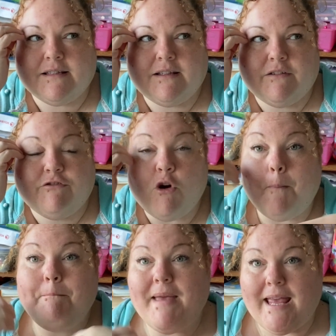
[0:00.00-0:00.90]

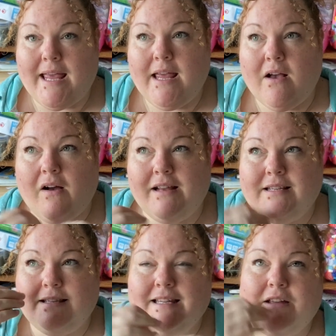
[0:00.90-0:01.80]
from me. I
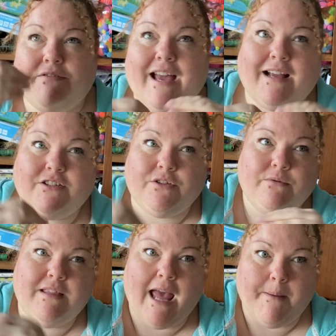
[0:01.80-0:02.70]
didn't give that
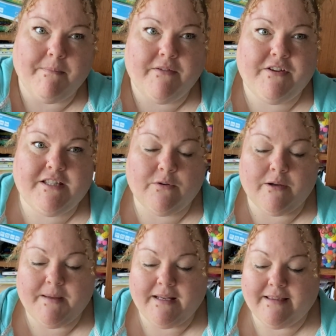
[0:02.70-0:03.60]
to them, if you see what I
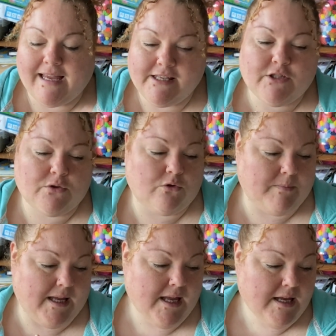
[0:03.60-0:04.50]
mean. They saw
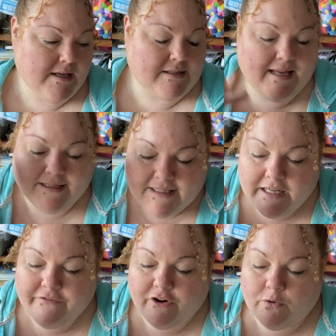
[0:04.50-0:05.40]
me, so their
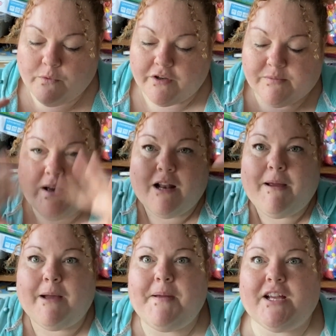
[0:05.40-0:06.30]
default was, we're going to
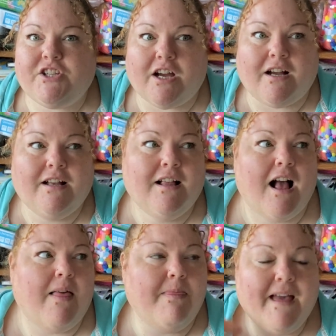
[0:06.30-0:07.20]
make a picture,
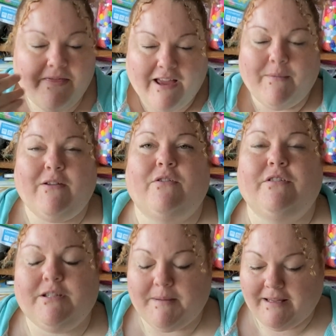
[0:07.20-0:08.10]
and then they went
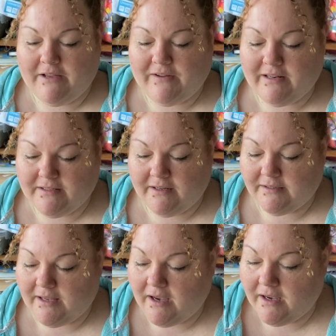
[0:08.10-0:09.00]
on to make their
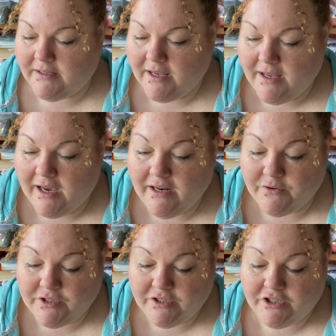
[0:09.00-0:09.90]
Valentine's card. And I'll
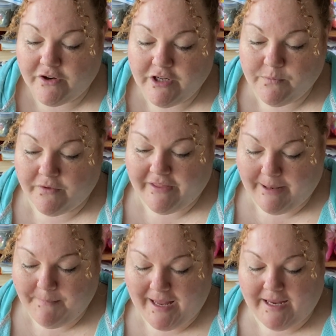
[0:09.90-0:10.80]
just show you what they
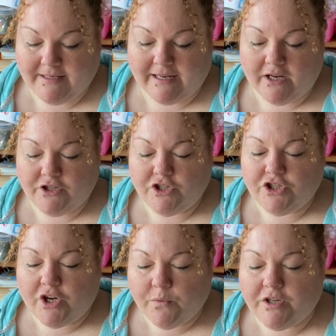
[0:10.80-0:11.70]
made, and I
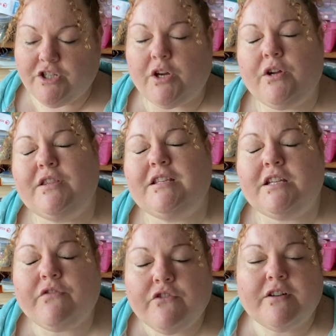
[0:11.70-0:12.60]
want to show you the
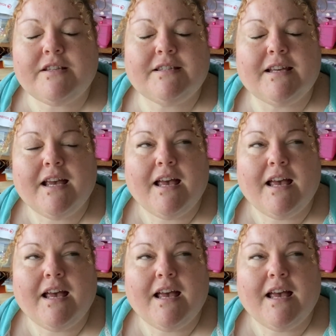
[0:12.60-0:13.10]
difference